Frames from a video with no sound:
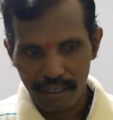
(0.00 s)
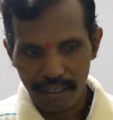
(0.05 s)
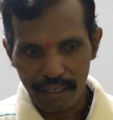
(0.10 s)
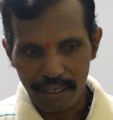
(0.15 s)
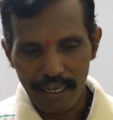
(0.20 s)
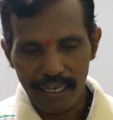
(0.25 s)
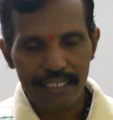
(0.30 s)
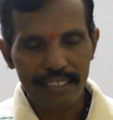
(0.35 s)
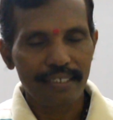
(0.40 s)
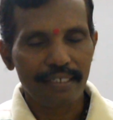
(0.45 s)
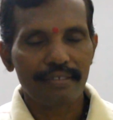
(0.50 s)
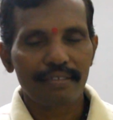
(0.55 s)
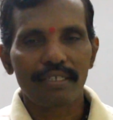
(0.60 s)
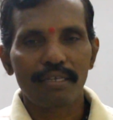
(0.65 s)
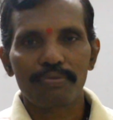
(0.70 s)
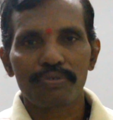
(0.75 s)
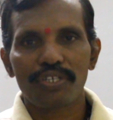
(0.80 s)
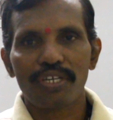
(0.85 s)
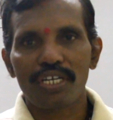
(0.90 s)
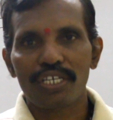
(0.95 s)
addition,
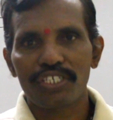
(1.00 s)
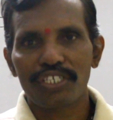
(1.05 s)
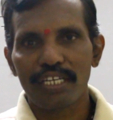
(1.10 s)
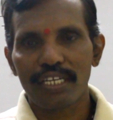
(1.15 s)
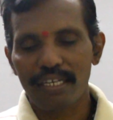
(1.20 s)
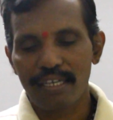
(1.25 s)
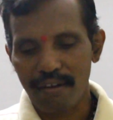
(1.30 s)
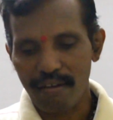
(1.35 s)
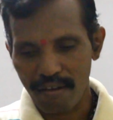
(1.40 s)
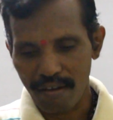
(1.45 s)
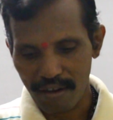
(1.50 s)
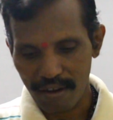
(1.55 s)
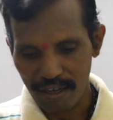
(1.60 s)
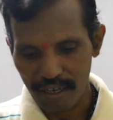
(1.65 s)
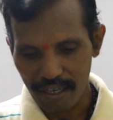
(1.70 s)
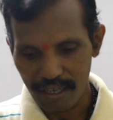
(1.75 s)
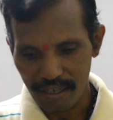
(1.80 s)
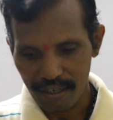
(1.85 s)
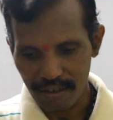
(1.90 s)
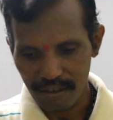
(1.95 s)
subtraction, or
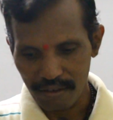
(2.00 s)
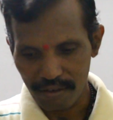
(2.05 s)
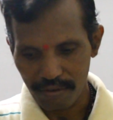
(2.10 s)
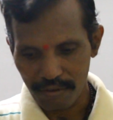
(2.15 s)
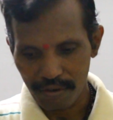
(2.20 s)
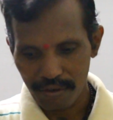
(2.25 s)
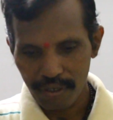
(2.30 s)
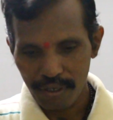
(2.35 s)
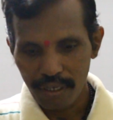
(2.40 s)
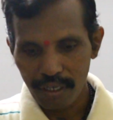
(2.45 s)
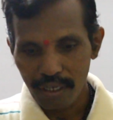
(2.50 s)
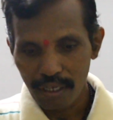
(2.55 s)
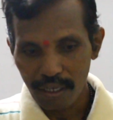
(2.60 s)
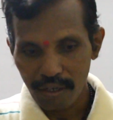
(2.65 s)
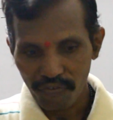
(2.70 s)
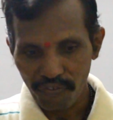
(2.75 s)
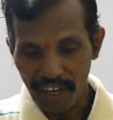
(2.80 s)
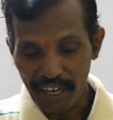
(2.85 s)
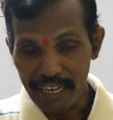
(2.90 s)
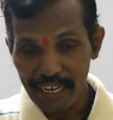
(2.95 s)
in
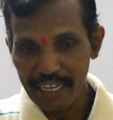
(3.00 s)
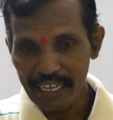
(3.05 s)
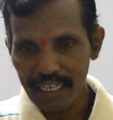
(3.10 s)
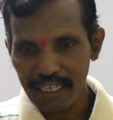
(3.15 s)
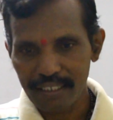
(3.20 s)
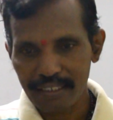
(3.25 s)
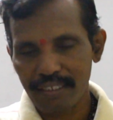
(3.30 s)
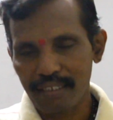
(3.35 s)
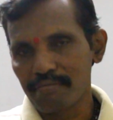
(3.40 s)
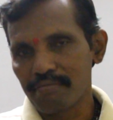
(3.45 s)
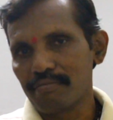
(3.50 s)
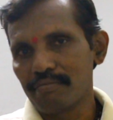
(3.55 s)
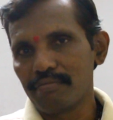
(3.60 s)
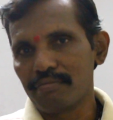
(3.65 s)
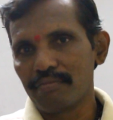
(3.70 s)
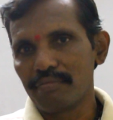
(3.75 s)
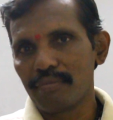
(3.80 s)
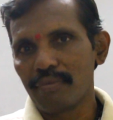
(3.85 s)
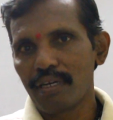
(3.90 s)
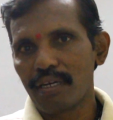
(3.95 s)
finding some
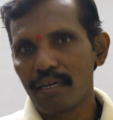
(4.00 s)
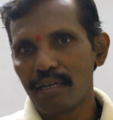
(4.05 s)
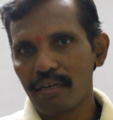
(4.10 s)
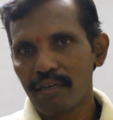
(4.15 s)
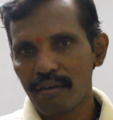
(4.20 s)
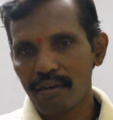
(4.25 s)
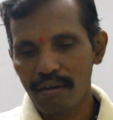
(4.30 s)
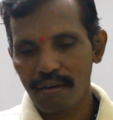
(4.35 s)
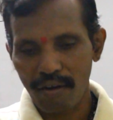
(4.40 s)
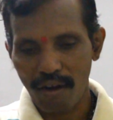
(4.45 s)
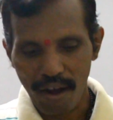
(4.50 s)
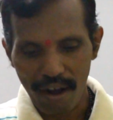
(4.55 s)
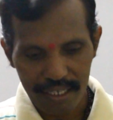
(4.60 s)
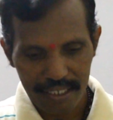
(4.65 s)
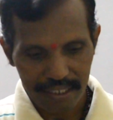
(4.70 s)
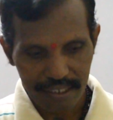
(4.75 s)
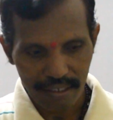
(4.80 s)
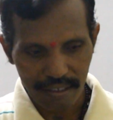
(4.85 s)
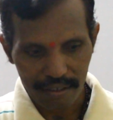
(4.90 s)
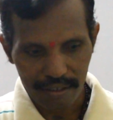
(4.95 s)

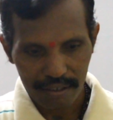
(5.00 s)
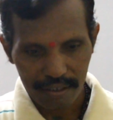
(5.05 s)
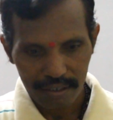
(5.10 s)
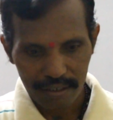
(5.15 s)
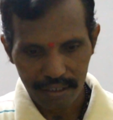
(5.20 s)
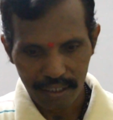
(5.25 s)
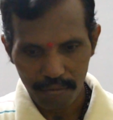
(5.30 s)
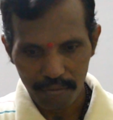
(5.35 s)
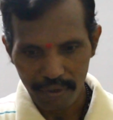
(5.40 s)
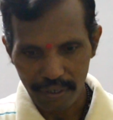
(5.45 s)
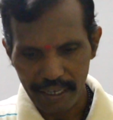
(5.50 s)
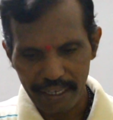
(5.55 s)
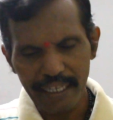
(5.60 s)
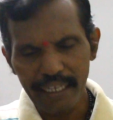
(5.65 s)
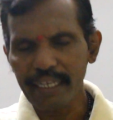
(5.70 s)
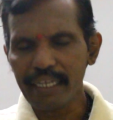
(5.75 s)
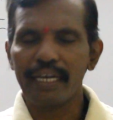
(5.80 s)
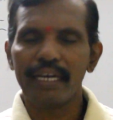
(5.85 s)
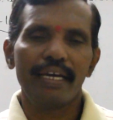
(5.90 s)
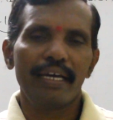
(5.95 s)
clocks, some
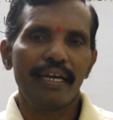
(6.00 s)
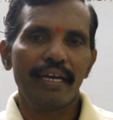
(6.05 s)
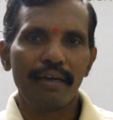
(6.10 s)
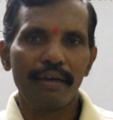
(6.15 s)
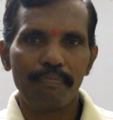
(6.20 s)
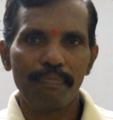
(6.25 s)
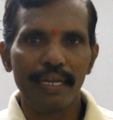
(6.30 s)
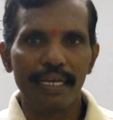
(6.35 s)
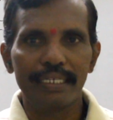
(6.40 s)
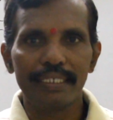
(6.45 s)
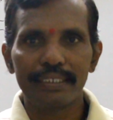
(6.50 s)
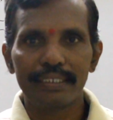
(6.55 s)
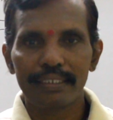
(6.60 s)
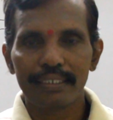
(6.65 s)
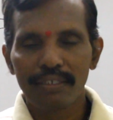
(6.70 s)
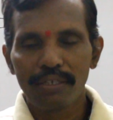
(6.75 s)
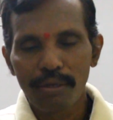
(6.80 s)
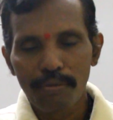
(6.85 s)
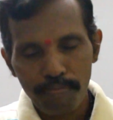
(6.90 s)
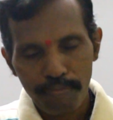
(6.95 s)
any place.
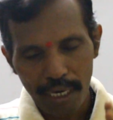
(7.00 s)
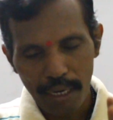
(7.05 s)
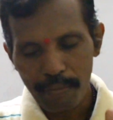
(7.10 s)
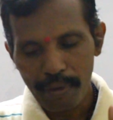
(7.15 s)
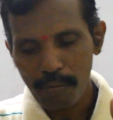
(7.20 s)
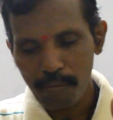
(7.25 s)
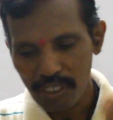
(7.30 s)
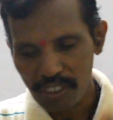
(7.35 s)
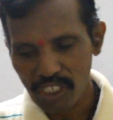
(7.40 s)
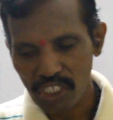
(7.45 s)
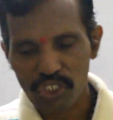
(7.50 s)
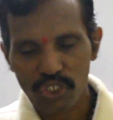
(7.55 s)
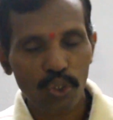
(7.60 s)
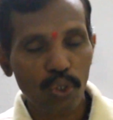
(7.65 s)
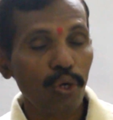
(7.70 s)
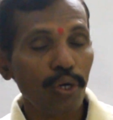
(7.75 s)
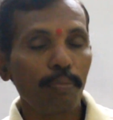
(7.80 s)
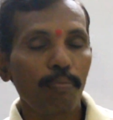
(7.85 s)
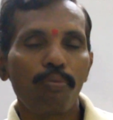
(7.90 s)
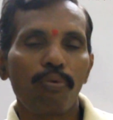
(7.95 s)
Prime numbers are so
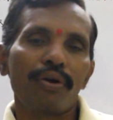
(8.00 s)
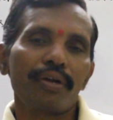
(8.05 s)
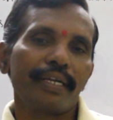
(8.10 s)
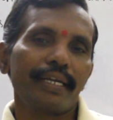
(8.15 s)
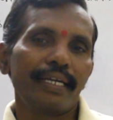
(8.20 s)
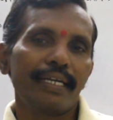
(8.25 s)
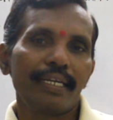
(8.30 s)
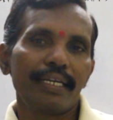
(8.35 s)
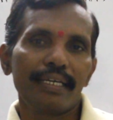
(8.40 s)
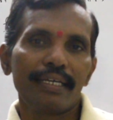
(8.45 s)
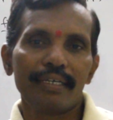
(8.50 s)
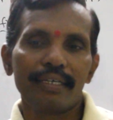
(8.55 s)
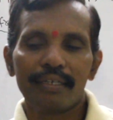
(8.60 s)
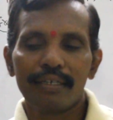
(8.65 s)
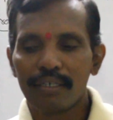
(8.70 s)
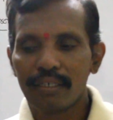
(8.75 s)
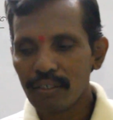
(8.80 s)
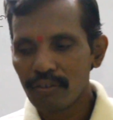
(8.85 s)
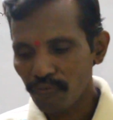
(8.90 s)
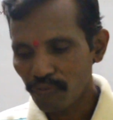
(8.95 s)
important.
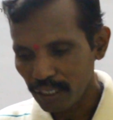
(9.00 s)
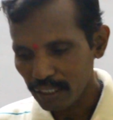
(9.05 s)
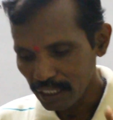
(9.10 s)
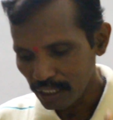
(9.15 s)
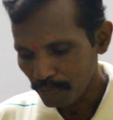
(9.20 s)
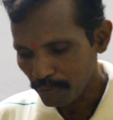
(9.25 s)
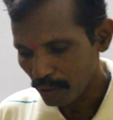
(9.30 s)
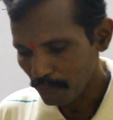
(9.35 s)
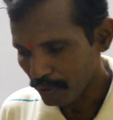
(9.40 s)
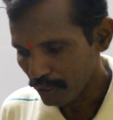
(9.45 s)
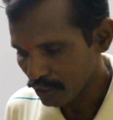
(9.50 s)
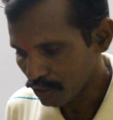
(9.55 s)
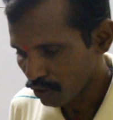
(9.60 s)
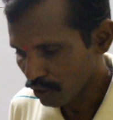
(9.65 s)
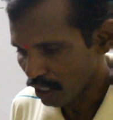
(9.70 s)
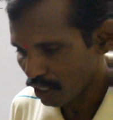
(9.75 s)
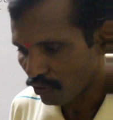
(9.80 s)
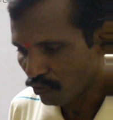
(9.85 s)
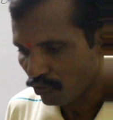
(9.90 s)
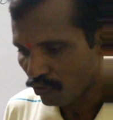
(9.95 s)
For that purpose, you
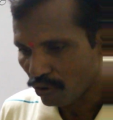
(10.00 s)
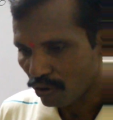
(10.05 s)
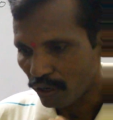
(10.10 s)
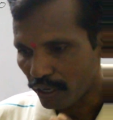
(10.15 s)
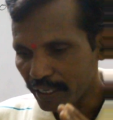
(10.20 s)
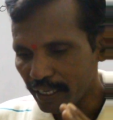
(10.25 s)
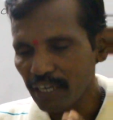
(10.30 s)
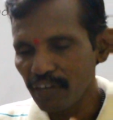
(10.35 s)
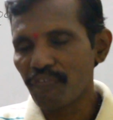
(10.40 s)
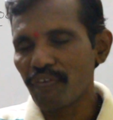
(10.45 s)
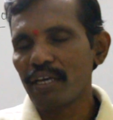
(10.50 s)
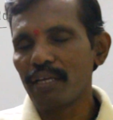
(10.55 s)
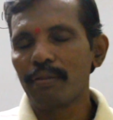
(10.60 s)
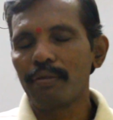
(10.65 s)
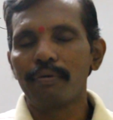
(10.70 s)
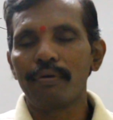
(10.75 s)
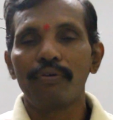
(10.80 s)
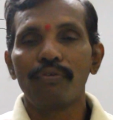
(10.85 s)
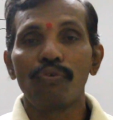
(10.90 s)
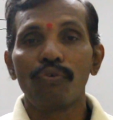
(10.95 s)
can identify the
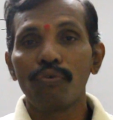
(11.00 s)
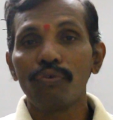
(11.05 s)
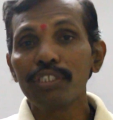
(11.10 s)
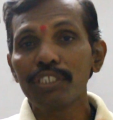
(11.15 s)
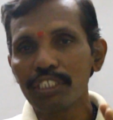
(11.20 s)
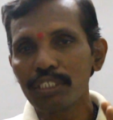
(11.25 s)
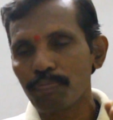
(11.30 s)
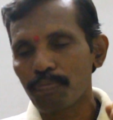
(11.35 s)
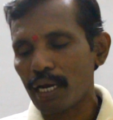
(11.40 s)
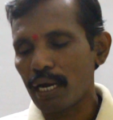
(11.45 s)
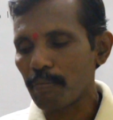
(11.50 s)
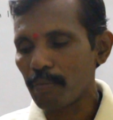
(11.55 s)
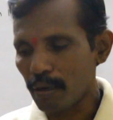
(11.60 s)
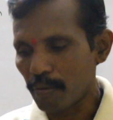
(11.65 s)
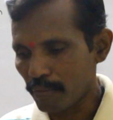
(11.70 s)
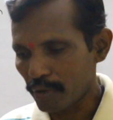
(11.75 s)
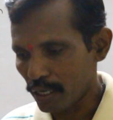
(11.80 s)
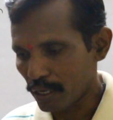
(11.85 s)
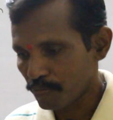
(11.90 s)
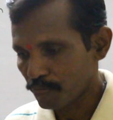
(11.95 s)
way which is prime
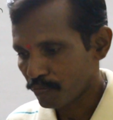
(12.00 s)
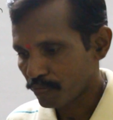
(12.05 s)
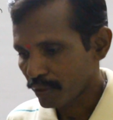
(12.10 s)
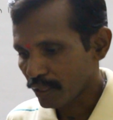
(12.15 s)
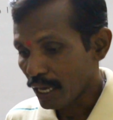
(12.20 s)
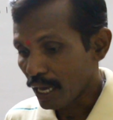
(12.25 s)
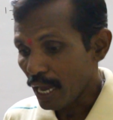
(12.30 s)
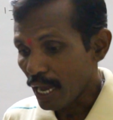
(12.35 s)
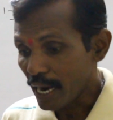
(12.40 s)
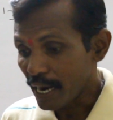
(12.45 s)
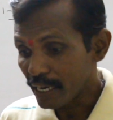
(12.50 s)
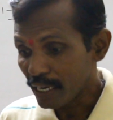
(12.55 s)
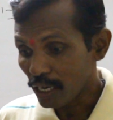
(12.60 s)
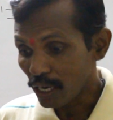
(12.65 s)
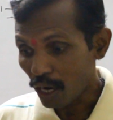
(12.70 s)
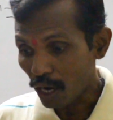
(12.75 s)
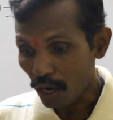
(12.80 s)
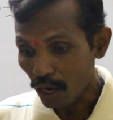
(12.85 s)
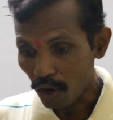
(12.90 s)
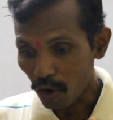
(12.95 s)
number and
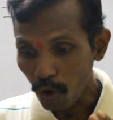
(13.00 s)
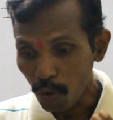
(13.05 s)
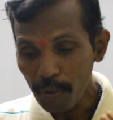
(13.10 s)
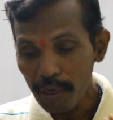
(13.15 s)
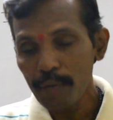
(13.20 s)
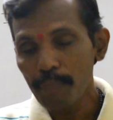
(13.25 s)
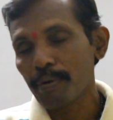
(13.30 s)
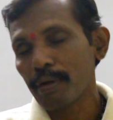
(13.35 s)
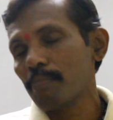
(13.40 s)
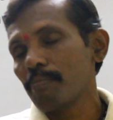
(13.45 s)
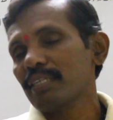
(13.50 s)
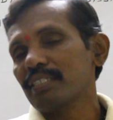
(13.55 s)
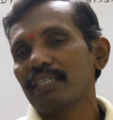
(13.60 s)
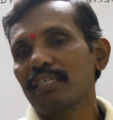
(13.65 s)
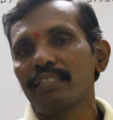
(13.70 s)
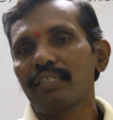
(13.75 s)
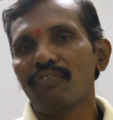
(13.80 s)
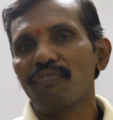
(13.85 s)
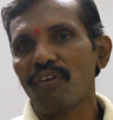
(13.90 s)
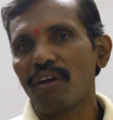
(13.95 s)
how many prime numbers are
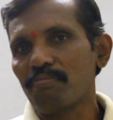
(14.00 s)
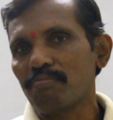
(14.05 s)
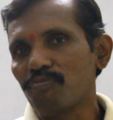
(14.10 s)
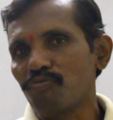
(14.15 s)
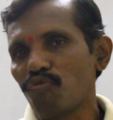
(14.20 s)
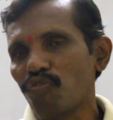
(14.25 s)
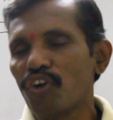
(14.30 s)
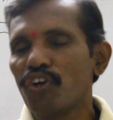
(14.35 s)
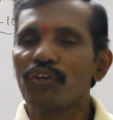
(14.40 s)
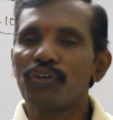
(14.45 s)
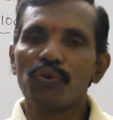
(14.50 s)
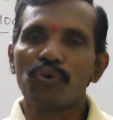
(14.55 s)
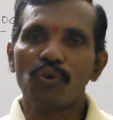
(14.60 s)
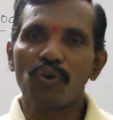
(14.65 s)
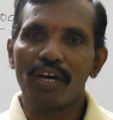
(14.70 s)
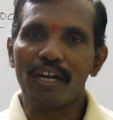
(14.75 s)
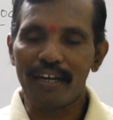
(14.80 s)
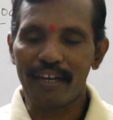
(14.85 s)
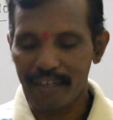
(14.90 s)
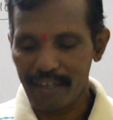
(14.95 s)
there from 1 to
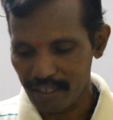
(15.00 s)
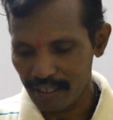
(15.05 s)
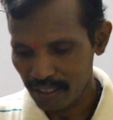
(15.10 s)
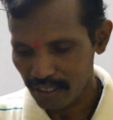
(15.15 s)
100.